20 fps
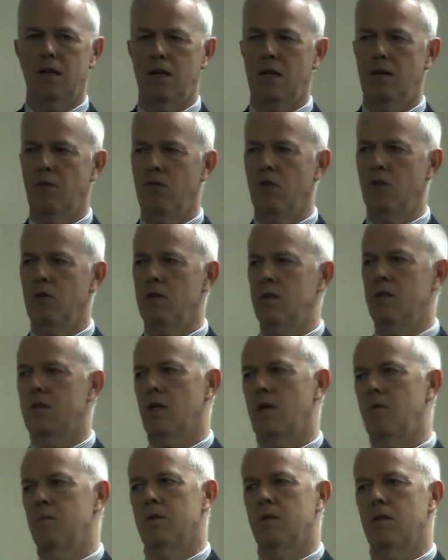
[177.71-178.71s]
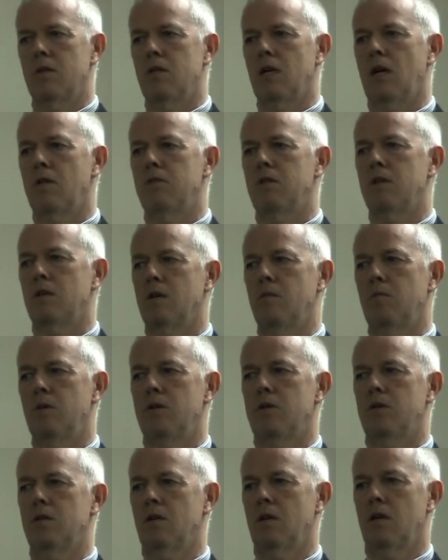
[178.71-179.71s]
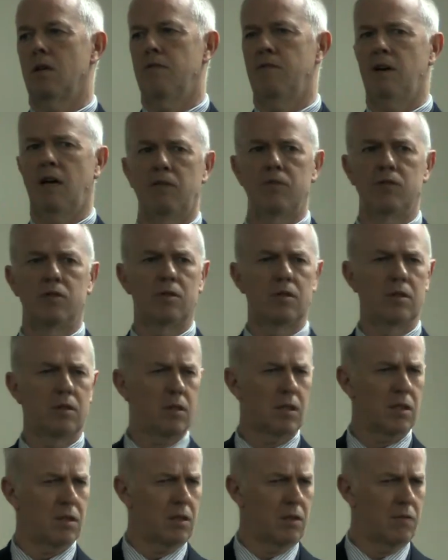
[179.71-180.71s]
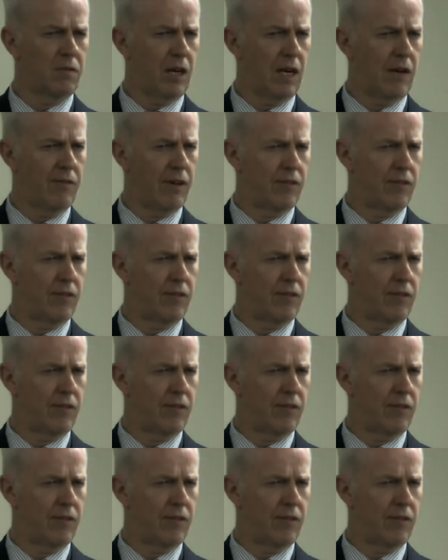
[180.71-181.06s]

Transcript: you look in terms of the Charity Commission, we've got 565,